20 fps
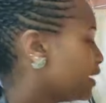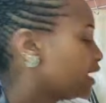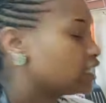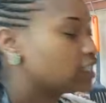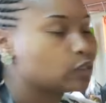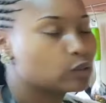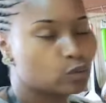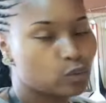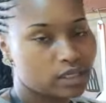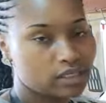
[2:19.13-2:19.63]
my
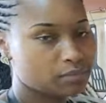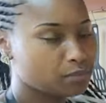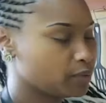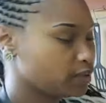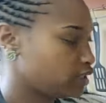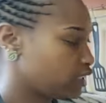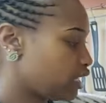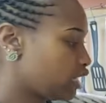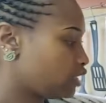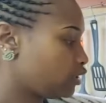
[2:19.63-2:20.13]
sweet
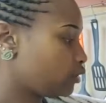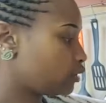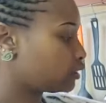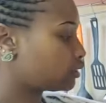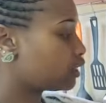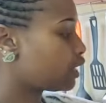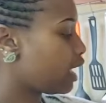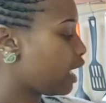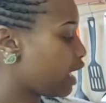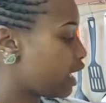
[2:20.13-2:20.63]
potatoes
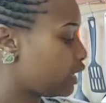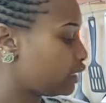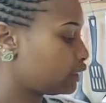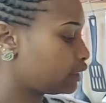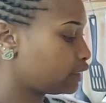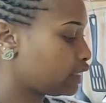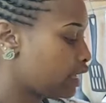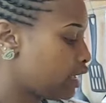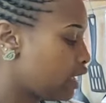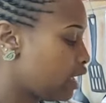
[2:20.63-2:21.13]

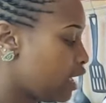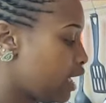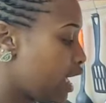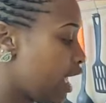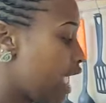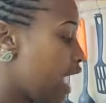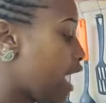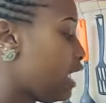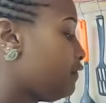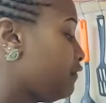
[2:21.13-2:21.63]
guys.
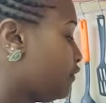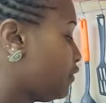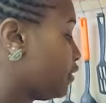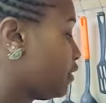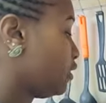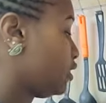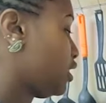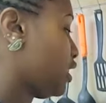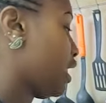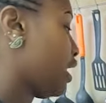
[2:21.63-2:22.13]
I've
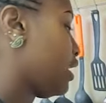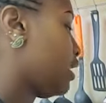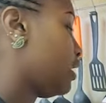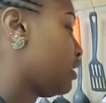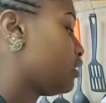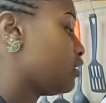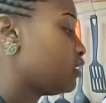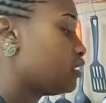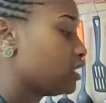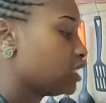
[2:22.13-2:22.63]

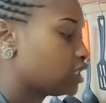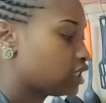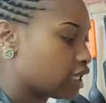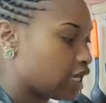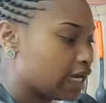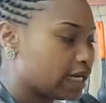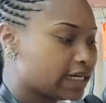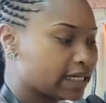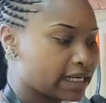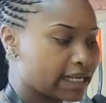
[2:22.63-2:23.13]
got these
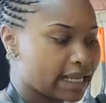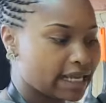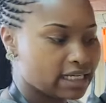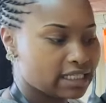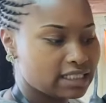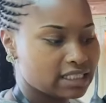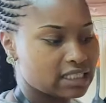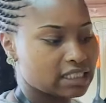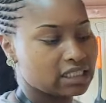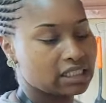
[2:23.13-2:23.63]

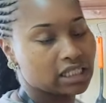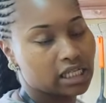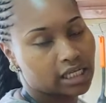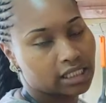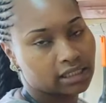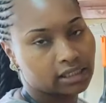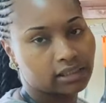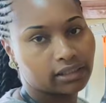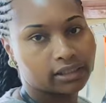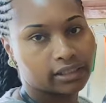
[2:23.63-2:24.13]
red
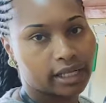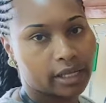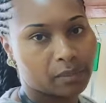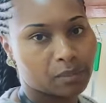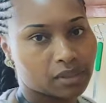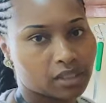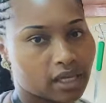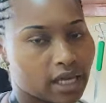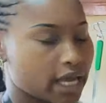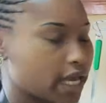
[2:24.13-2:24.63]
seedless
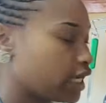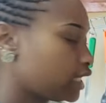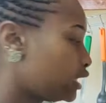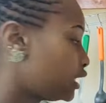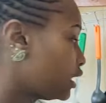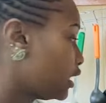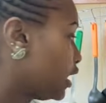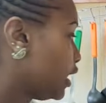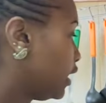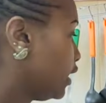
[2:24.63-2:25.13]
grapes
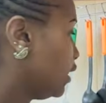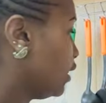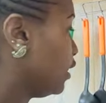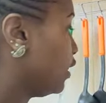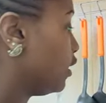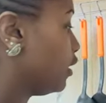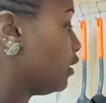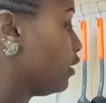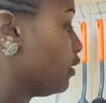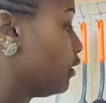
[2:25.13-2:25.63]
guys,
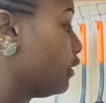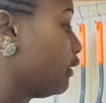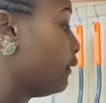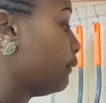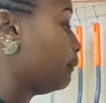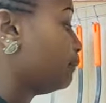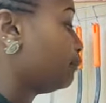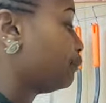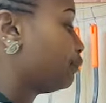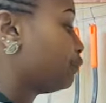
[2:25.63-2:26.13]

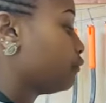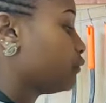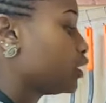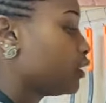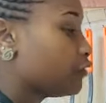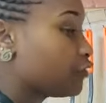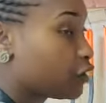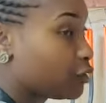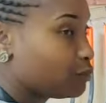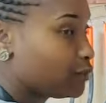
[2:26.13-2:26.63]

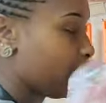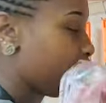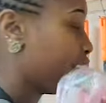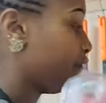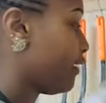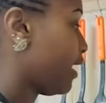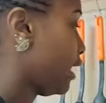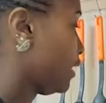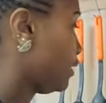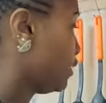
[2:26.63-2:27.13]
from
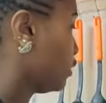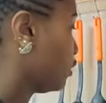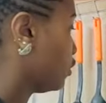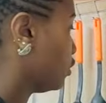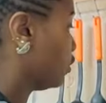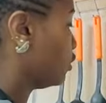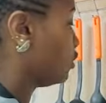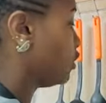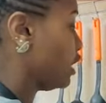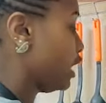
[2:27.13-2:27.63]
Naivas.
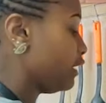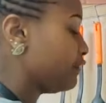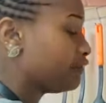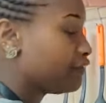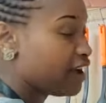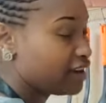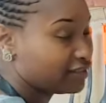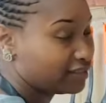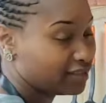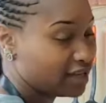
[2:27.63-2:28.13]
In
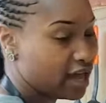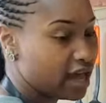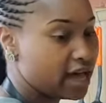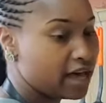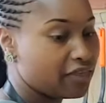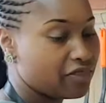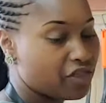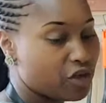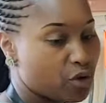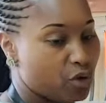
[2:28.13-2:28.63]
fact,
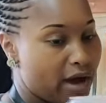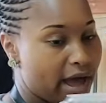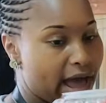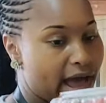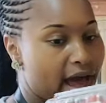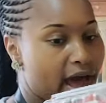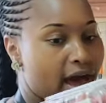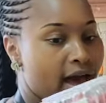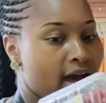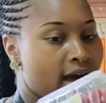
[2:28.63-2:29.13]
they were
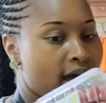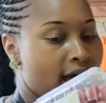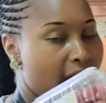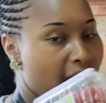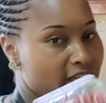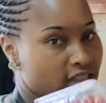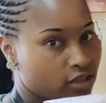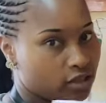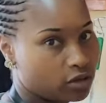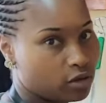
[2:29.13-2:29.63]

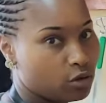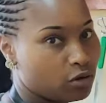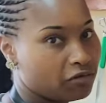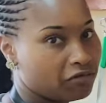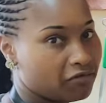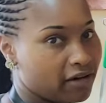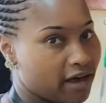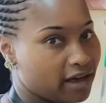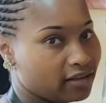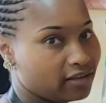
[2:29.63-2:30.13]
at an
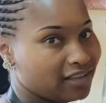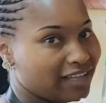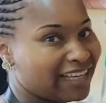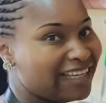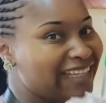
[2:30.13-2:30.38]
offer,